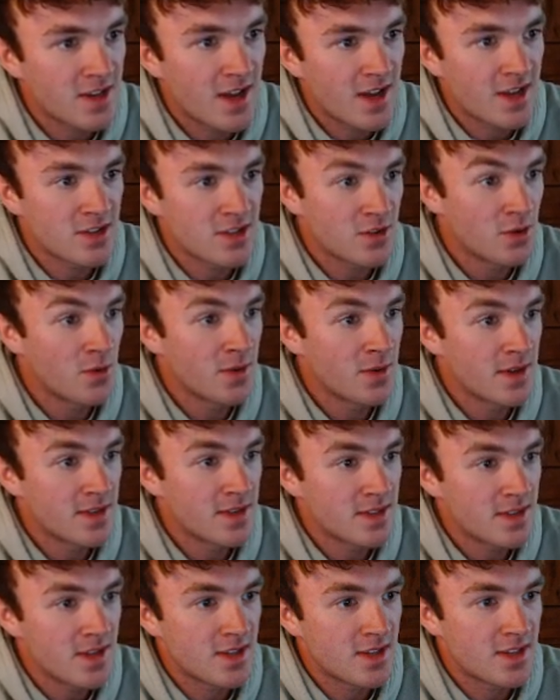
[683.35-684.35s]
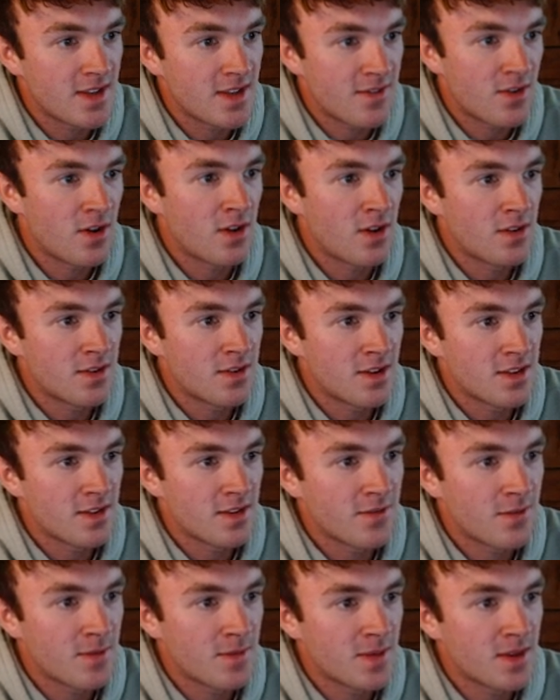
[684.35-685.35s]
As always, it's never all or nothing
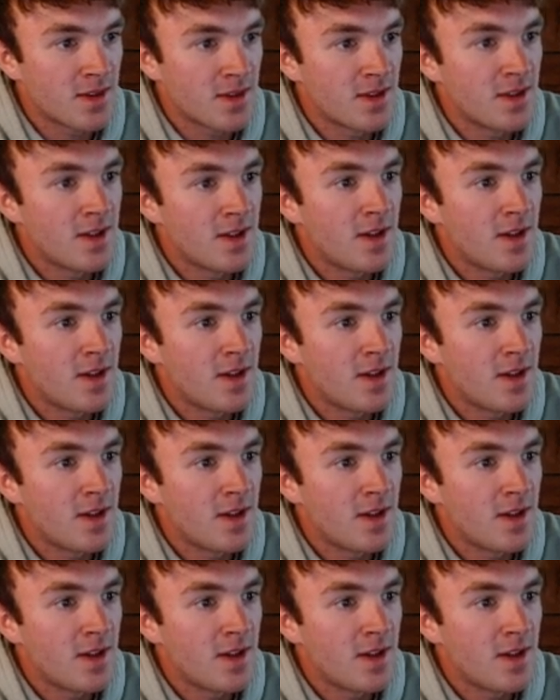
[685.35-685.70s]
for me,